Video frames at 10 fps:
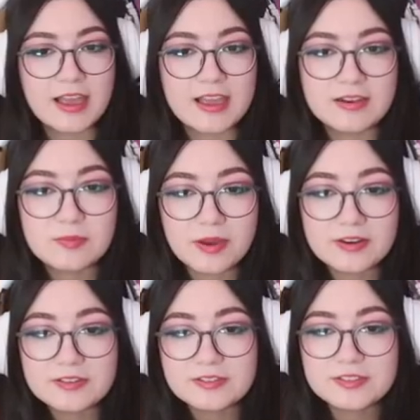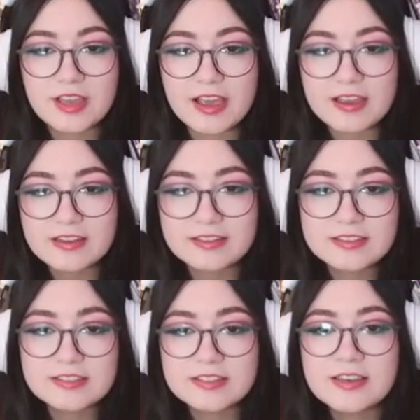And Butters,
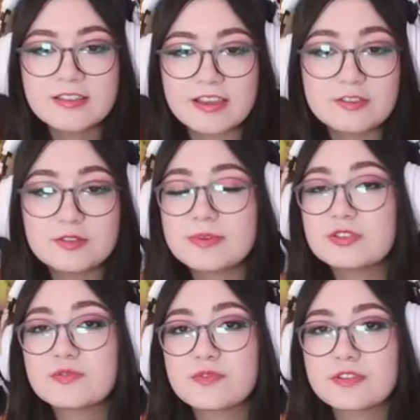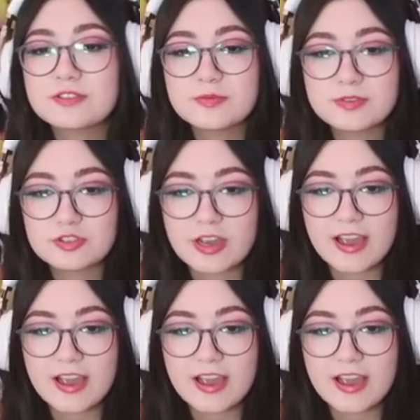and thank you so much for the super chat.